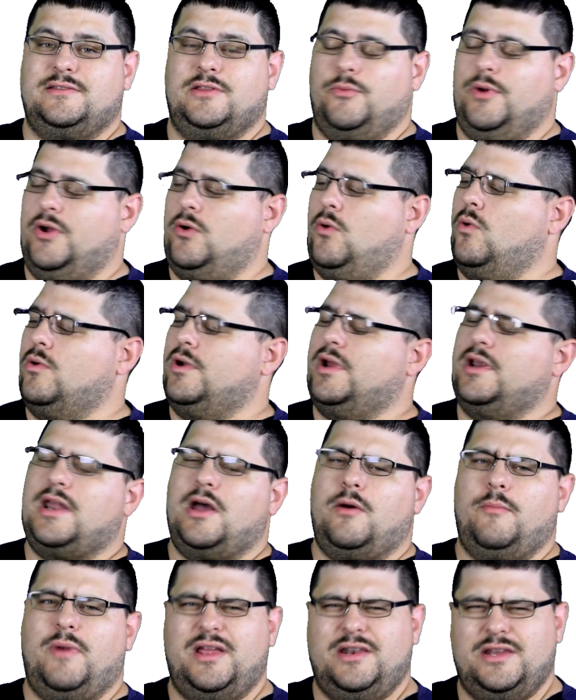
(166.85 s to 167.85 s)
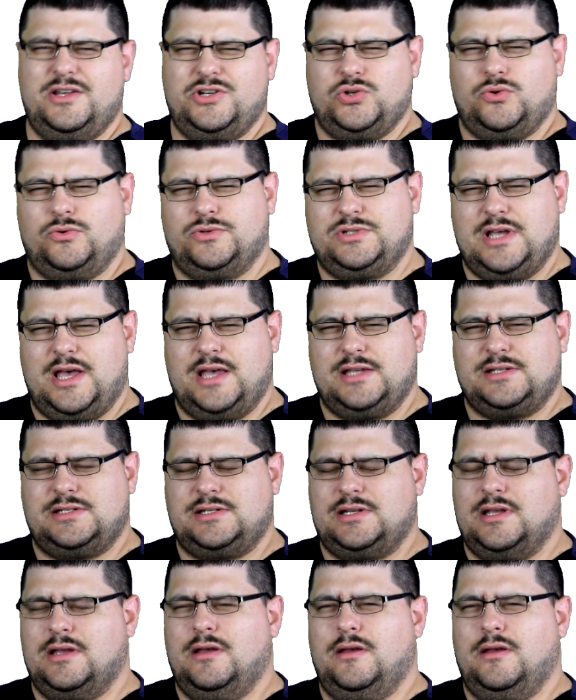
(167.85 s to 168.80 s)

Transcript: the recording. Now, my initial tests